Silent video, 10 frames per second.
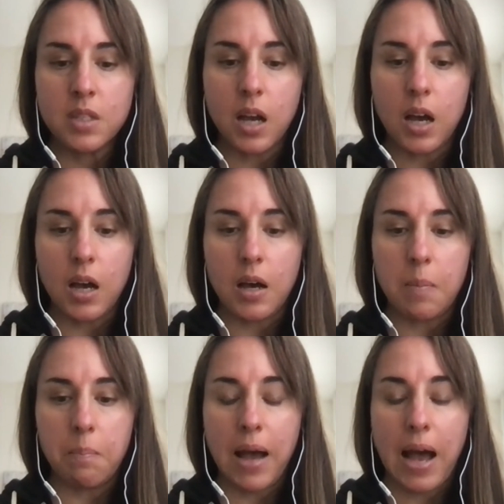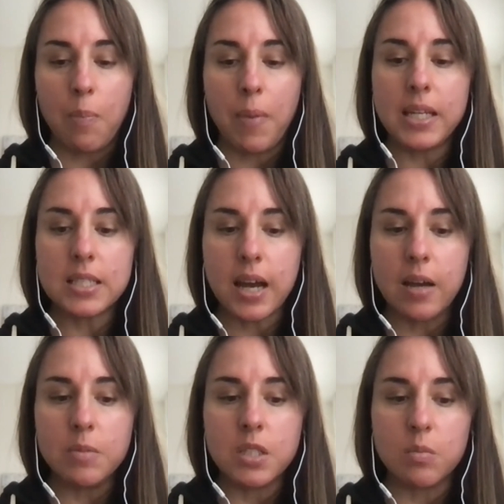how many
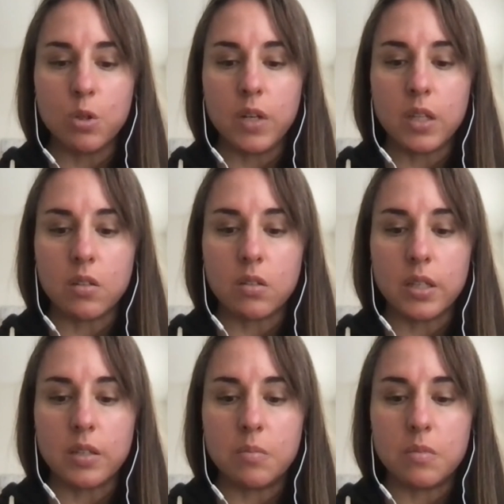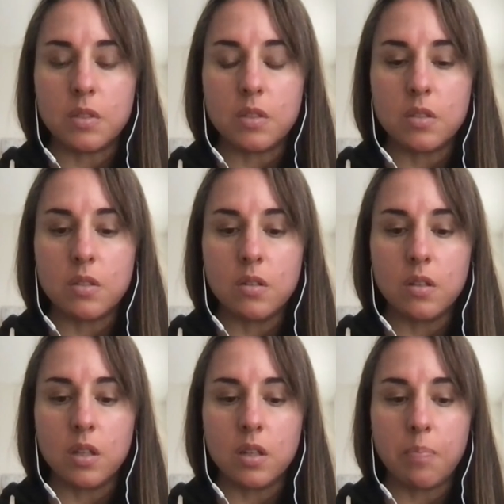times they're moving their limbs,
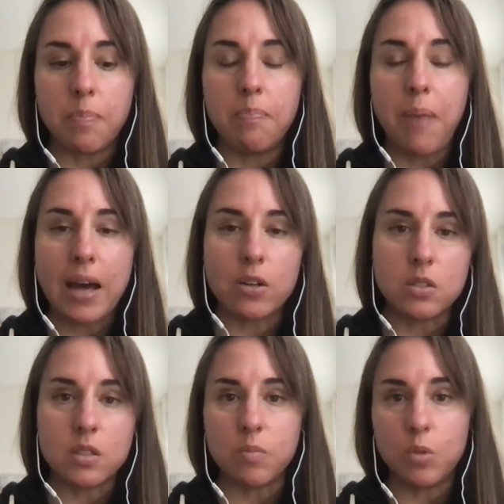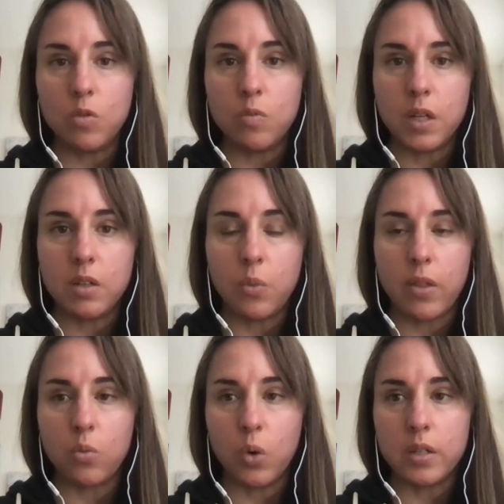the patterns of movement,
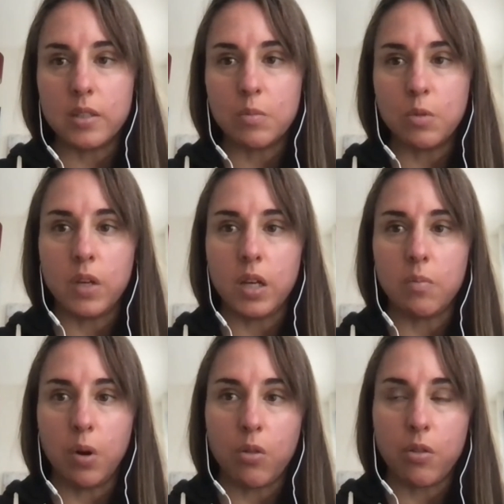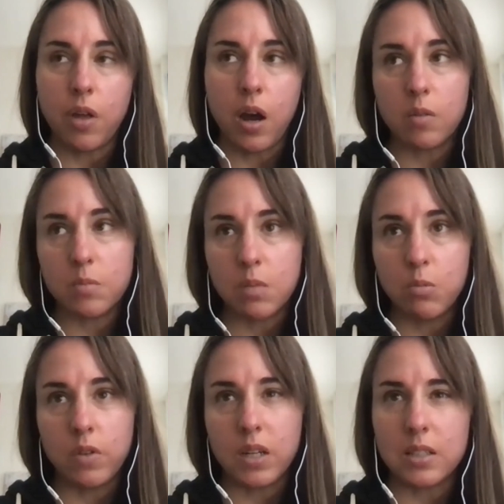whether one is moving, both arms are
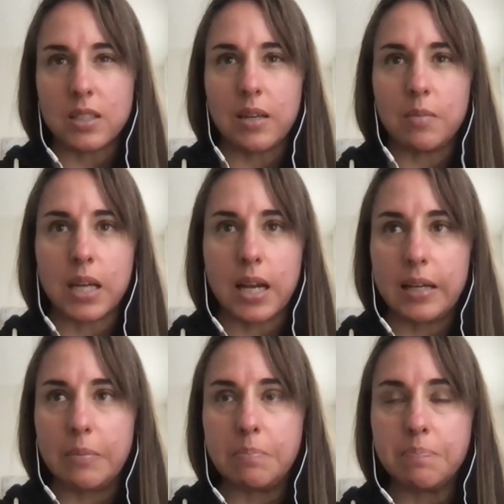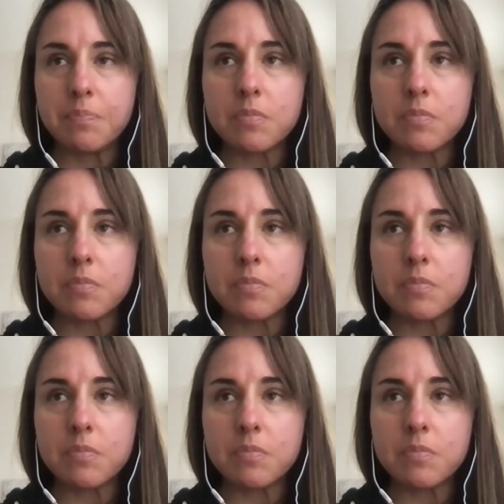moving at the same time.